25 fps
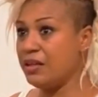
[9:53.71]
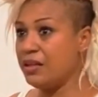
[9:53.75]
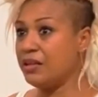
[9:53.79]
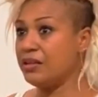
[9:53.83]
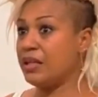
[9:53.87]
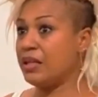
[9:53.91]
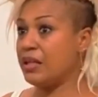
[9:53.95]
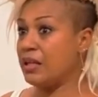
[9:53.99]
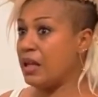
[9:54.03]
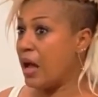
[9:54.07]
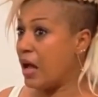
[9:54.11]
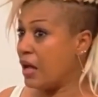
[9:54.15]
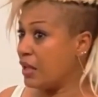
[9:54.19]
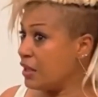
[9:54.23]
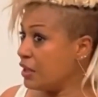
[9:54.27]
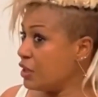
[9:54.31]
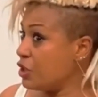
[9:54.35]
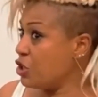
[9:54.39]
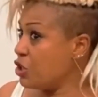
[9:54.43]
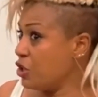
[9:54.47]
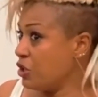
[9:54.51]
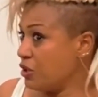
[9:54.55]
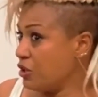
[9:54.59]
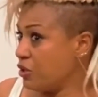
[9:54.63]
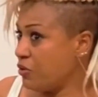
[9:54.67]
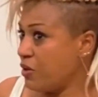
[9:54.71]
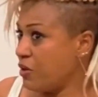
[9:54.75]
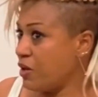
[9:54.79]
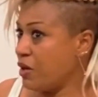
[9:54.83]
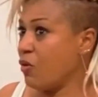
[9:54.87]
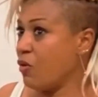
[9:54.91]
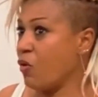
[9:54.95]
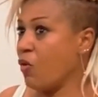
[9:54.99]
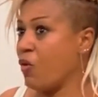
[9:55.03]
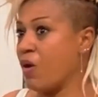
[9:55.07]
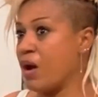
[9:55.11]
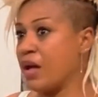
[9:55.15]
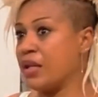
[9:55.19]
then other children
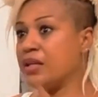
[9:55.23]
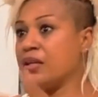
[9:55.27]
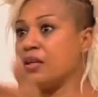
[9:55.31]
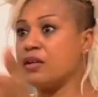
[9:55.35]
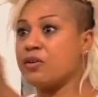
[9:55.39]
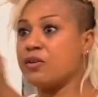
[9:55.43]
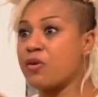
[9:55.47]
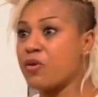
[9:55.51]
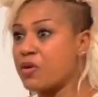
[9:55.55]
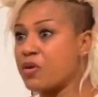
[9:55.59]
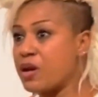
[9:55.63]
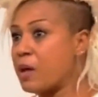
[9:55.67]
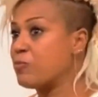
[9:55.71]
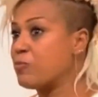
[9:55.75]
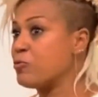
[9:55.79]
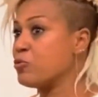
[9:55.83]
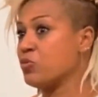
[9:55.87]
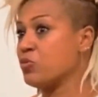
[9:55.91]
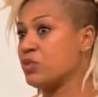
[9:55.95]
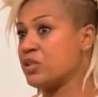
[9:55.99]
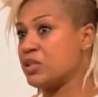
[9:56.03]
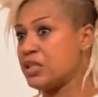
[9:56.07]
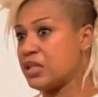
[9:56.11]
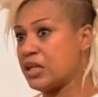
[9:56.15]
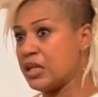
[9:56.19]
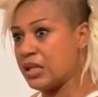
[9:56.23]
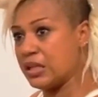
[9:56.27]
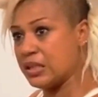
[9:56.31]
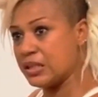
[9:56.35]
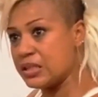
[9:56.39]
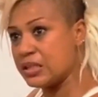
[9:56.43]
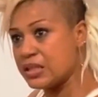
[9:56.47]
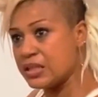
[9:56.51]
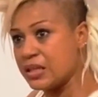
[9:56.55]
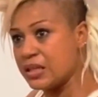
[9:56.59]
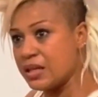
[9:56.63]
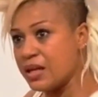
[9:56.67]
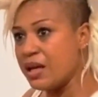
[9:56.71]
or other grown-ups will see
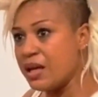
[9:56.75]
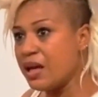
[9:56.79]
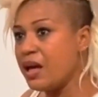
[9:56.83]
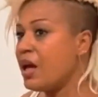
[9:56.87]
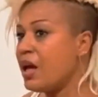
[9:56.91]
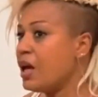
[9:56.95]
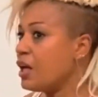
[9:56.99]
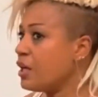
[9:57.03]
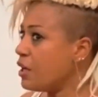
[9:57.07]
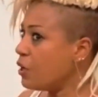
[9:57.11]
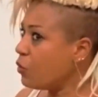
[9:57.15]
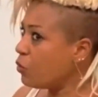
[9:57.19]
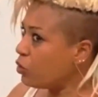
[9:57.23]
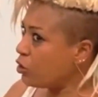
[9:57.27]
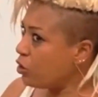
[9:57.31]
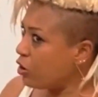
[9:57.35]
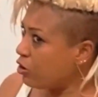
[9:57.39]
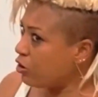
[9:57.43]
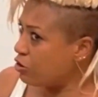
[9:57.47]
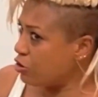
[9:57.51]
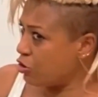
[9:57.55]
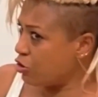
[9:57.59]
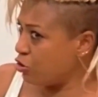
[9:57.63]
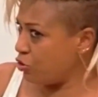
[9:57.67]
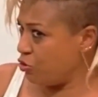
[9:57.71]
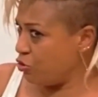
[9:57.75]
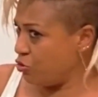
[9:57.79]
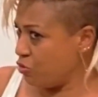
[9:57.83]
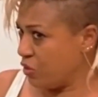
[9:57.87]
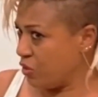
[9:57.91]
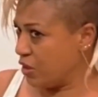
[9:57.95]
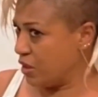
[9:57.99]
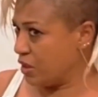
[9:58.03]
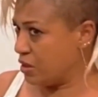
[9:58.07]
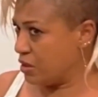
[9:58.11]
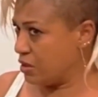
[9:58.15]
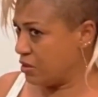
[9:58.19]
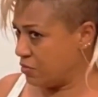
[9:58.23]
it and they would also do
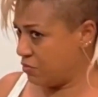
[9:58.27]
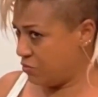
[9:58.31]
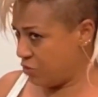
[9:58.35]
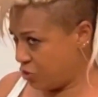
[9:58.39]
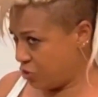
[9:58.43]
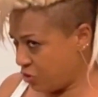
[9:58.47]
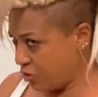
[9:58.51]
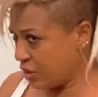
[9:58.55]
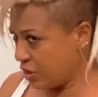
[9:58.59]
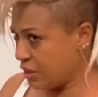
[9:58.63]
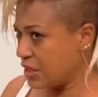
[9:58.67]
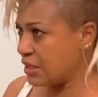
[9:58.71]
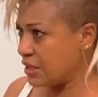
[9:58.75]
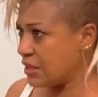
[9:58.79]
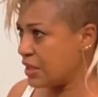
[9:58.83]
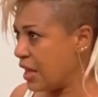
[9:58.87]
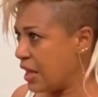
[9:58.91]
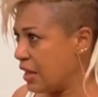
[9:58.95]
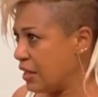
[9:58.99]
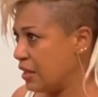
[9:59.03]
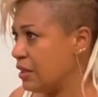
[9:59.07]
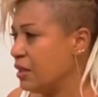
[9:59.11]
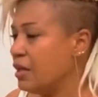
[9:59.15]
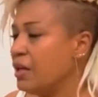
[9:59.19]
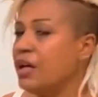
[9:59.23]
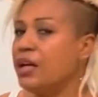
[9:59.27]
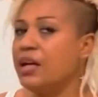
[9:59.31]
it. Do you understand?